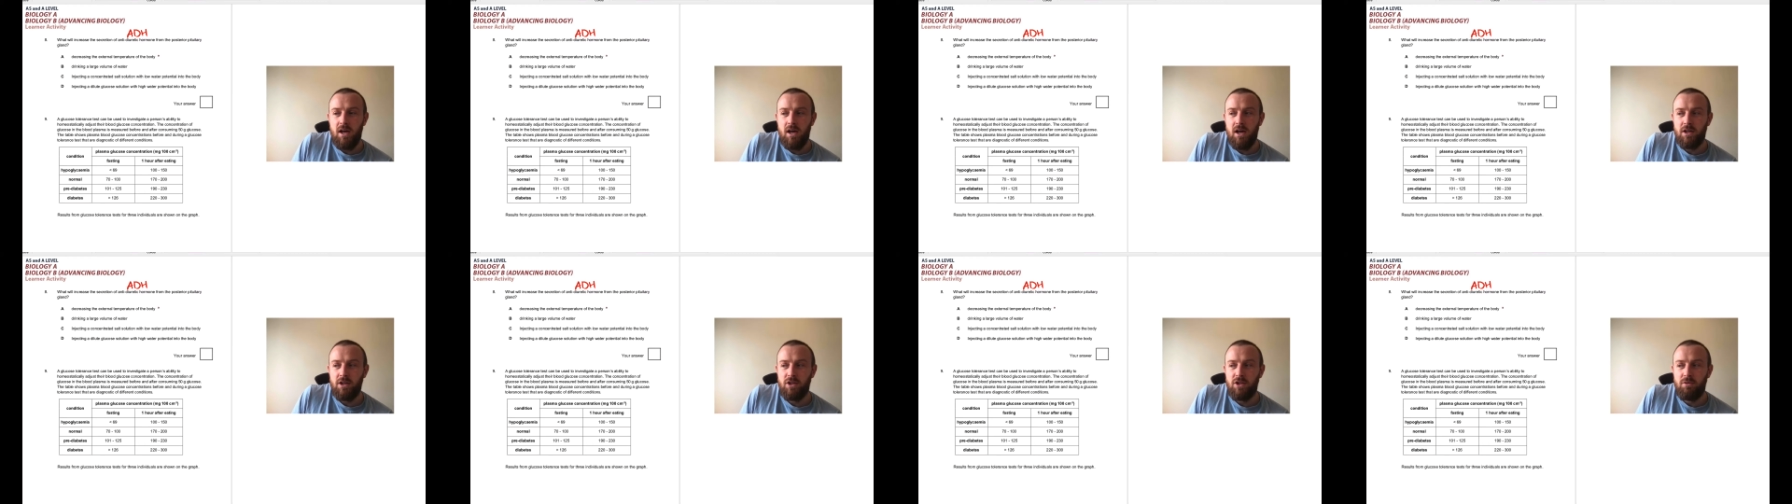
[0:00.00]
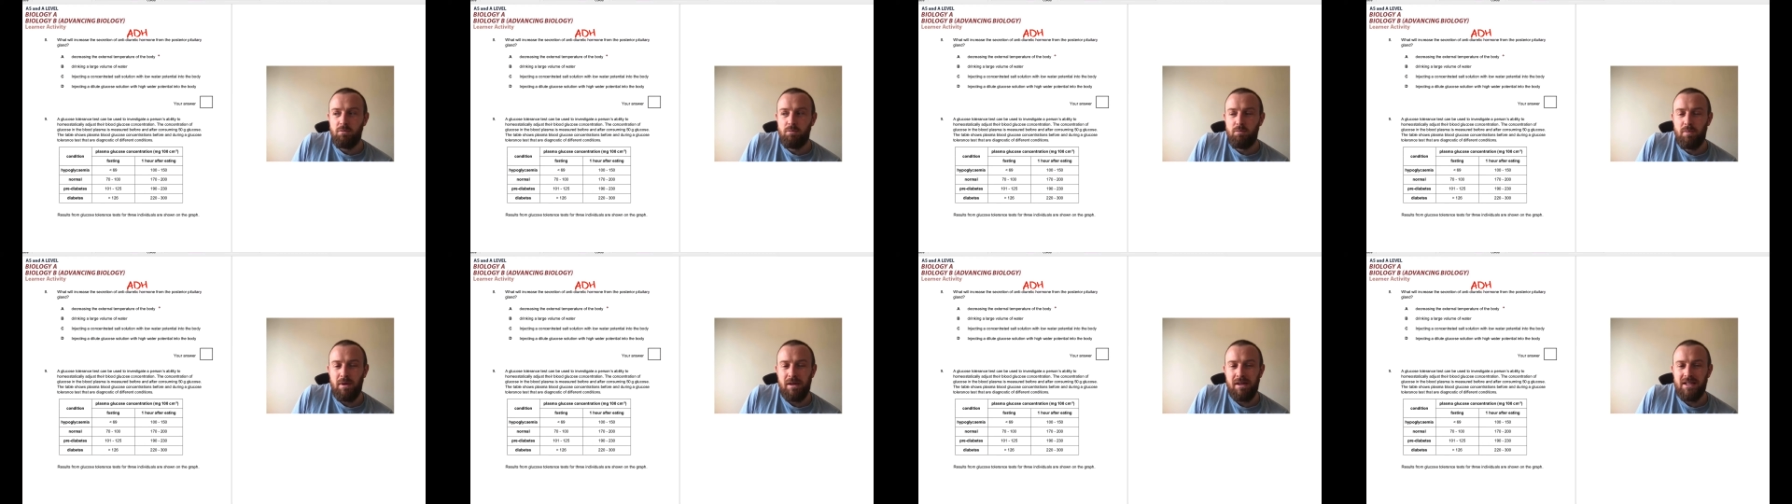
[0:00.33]

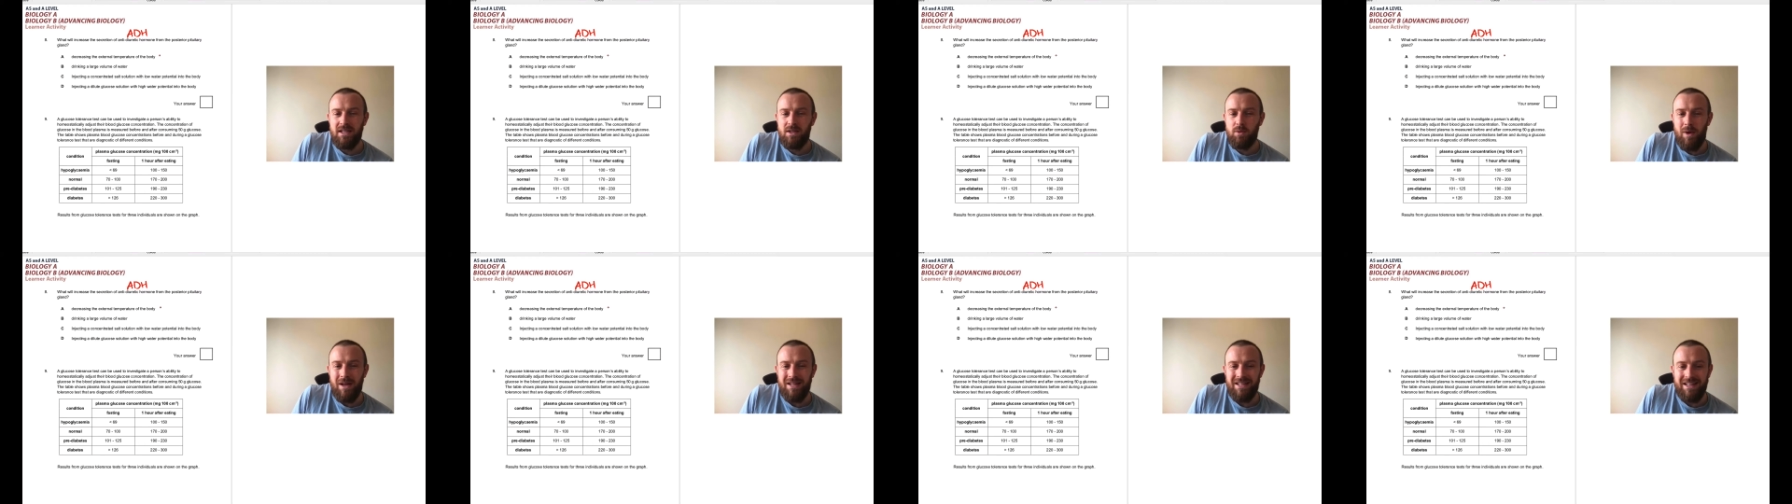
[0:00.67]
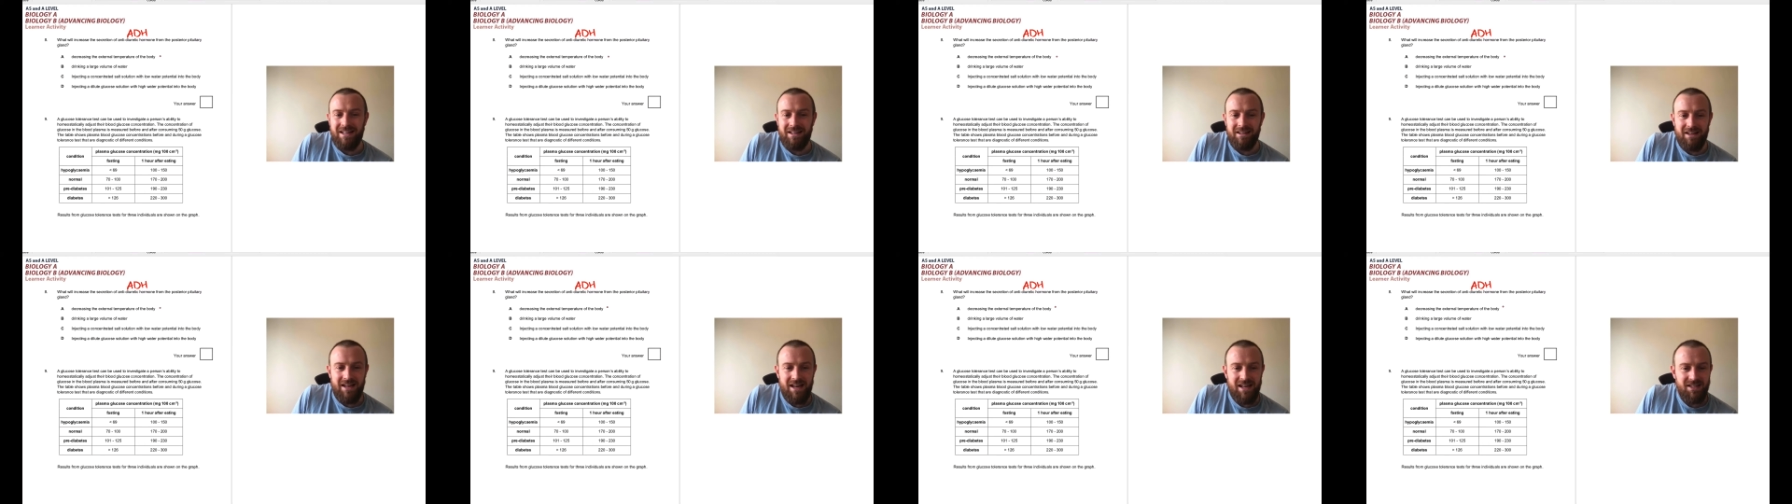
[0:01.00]
you'd be
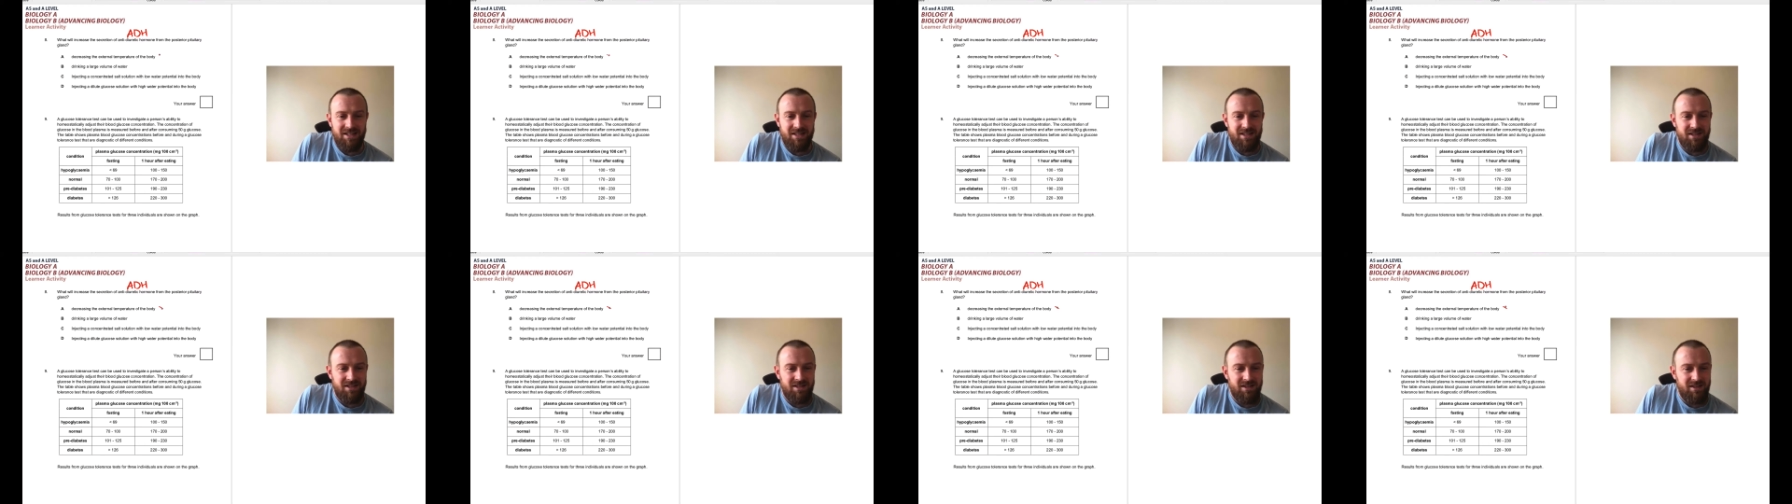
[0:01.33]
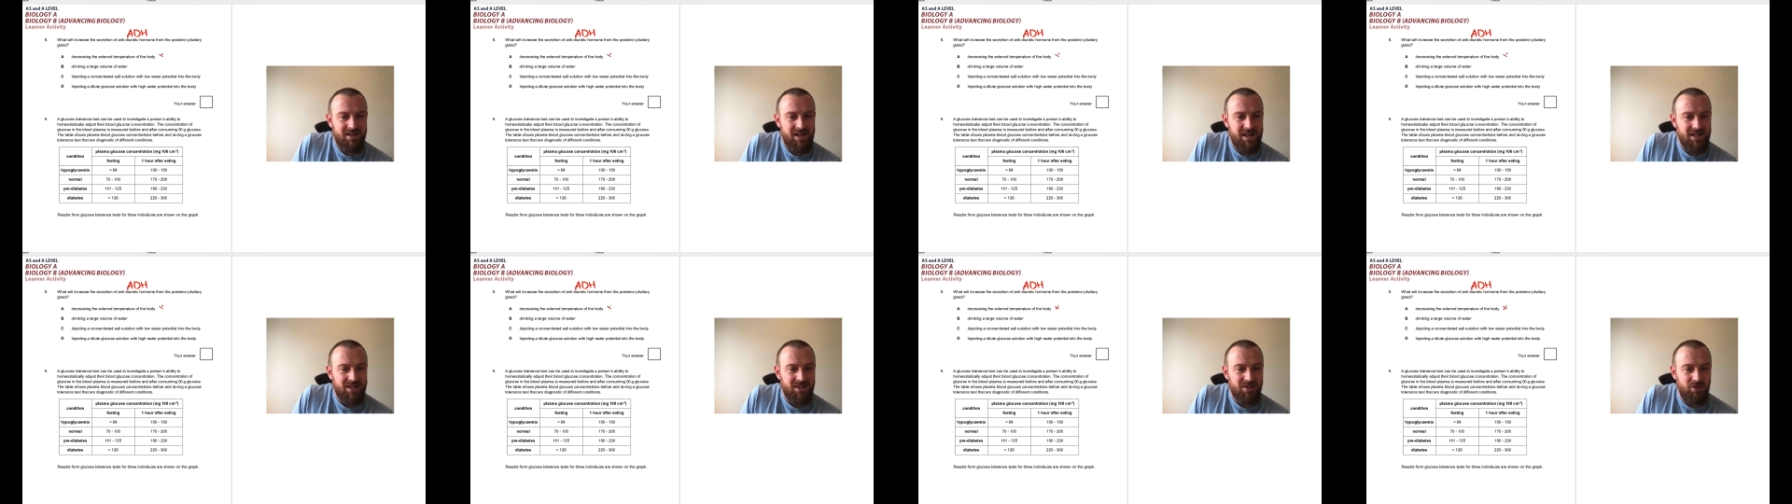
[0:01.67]
sweating less, so
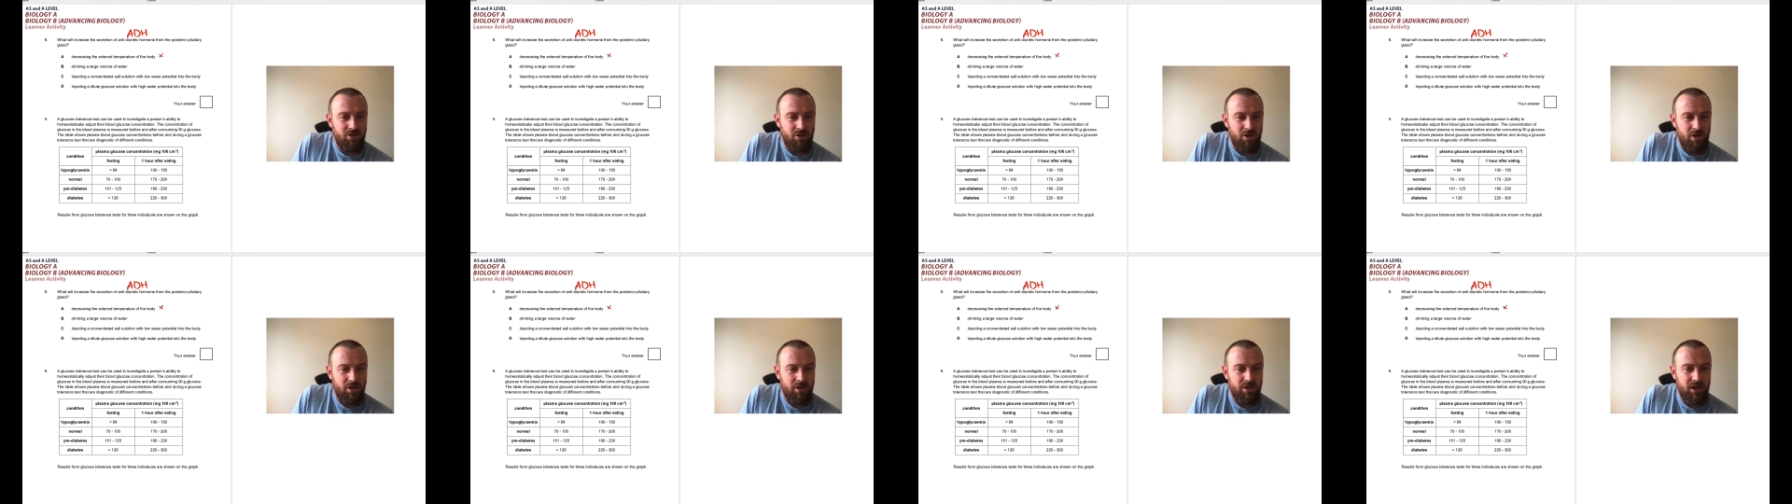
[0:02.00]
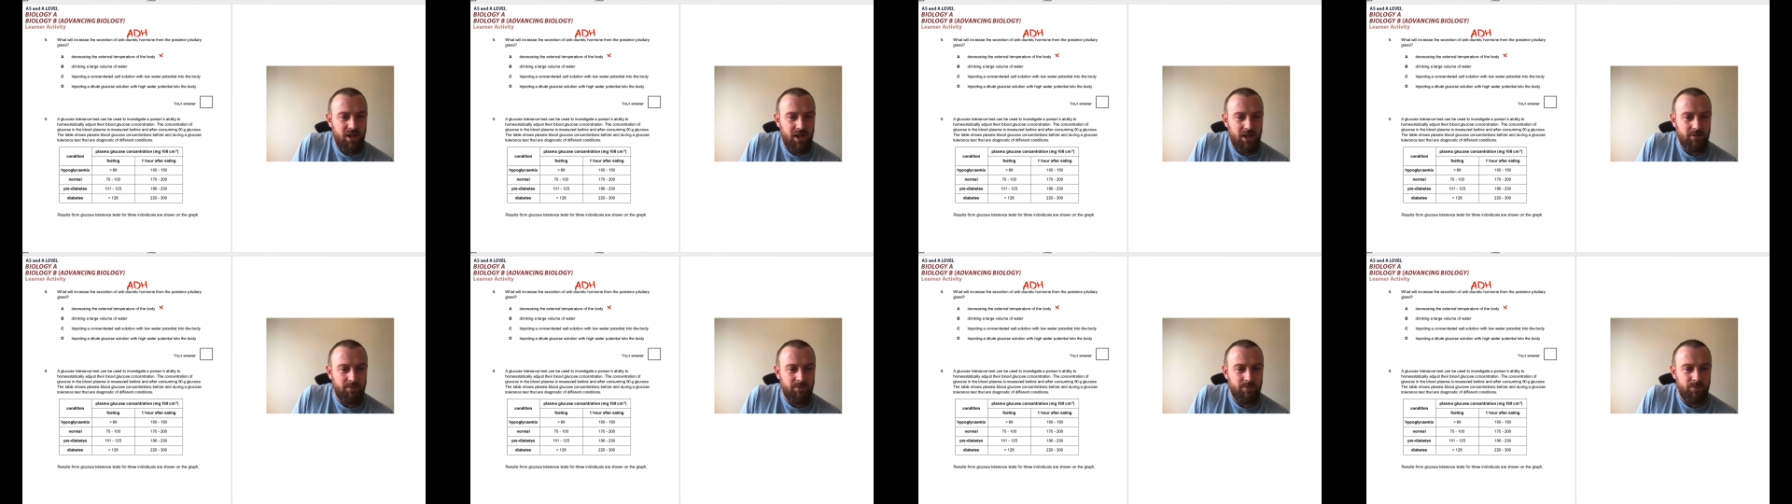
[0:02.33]
that's not a
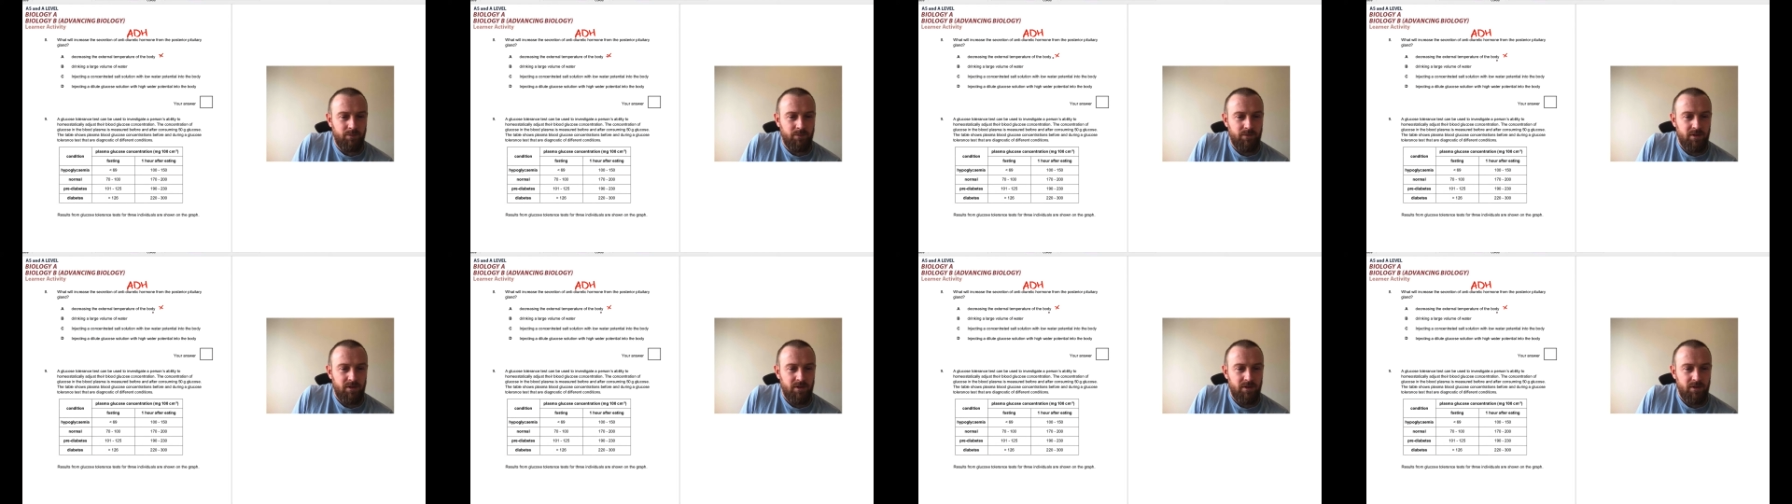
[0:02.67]
thing.